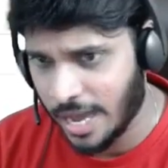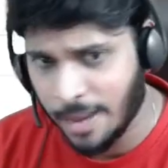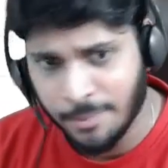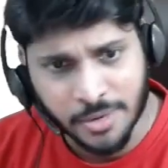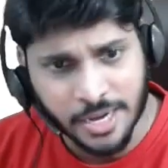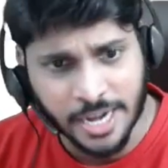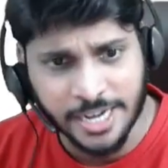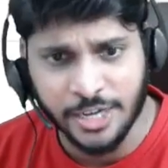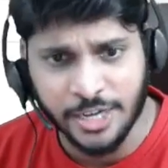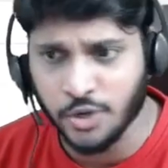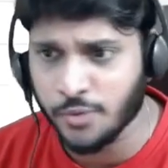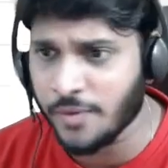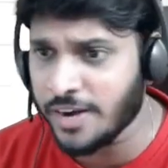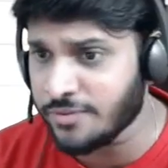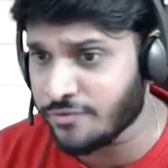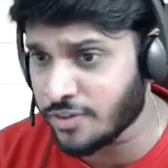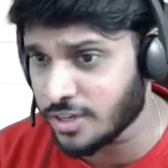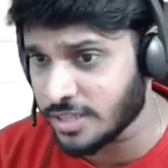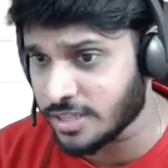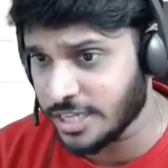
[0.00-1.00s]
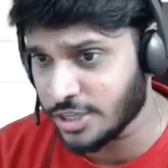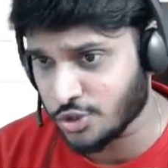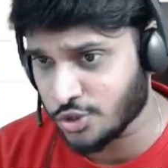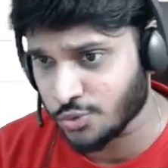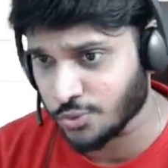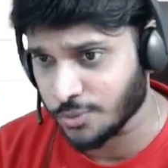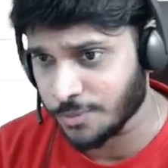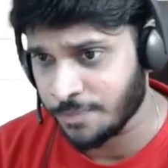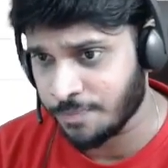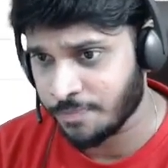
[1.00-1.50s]
I'm ready to wait for these
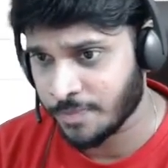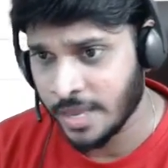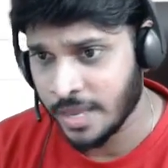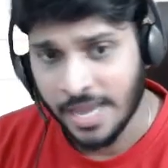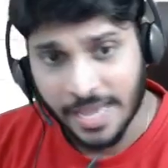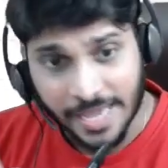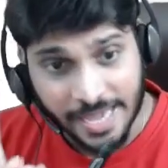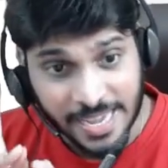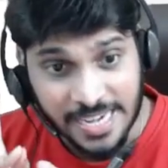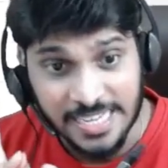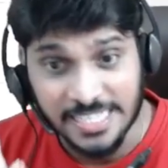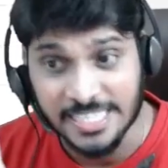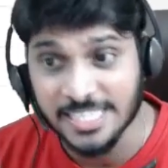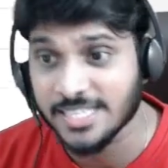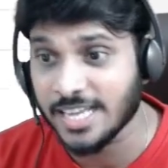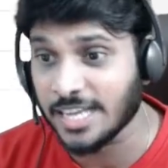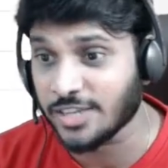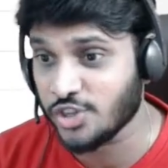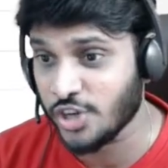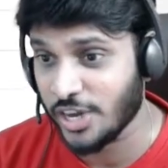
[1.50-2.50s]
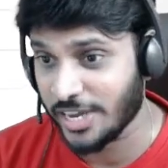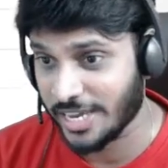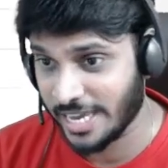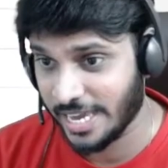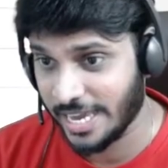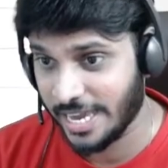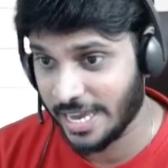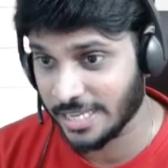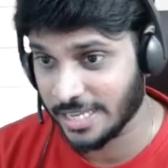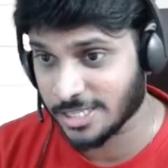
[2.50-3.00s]
two. In such a
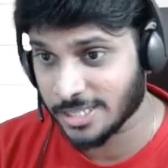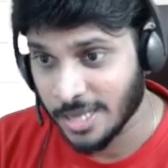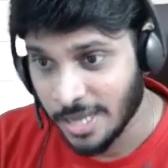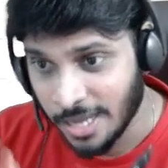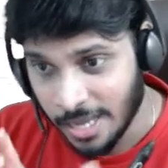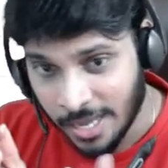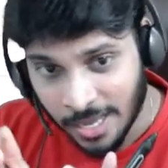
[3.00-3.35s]
case,